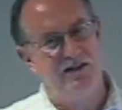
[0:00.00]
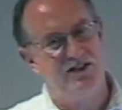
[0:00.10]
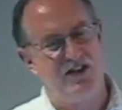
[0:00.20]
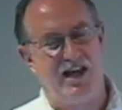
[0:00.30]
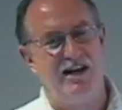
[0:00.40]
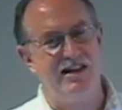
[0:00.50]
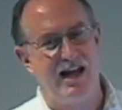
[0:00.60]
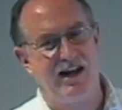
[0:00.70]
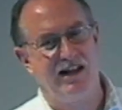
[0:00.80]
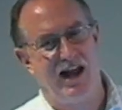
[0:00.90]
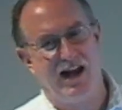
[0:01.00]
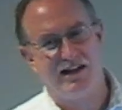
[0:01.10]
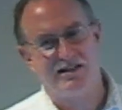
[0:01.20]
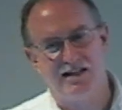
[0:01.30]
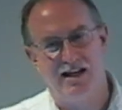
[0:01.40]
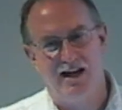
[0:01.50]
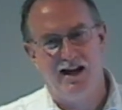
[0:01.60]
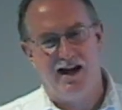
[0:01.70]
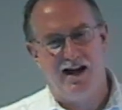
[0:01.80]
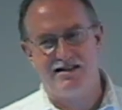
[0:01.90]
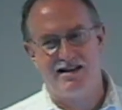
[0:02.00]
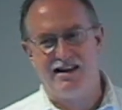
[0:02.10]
to the end of that class and say